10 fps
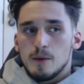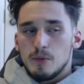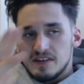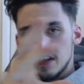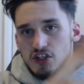
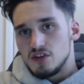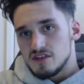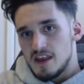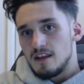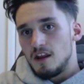
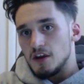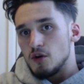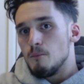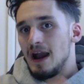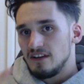positions, then
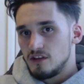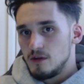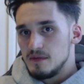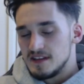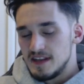come back to
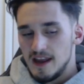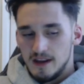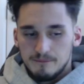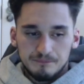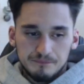them in the day